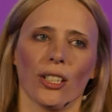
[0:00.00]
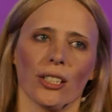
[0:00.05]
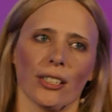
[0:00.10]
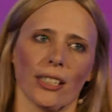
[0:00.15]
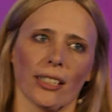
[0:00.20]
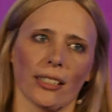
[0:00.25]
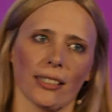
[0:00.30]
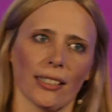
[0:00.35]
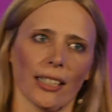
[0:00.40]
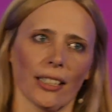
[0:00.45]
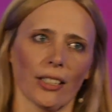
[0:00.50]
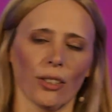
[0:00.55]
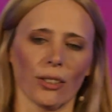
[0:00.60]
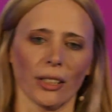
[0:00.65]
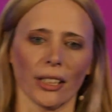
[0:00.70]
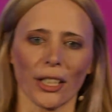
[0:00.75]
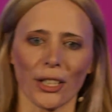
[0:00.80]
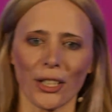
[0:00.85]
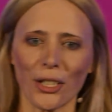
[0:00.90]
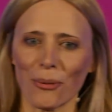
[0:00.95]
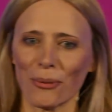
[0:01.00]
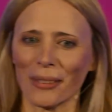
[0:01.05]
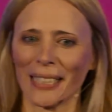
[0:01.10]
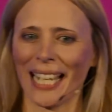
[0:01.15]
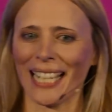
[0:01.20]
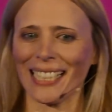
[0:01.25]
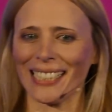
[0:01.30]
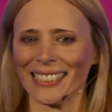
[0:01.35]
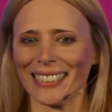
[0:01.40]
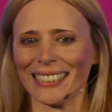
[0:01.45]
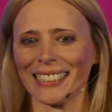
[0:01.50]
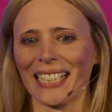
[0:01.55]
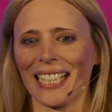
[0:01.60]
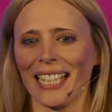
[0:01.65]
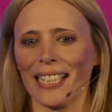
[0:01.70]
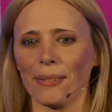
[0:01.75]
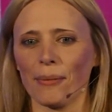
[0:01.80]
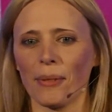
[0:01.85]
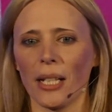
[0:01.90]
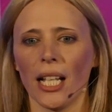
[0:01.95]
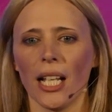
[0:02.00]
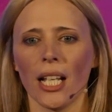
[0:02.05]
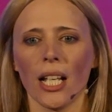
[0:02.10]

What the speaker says: the context that only a human analyst can.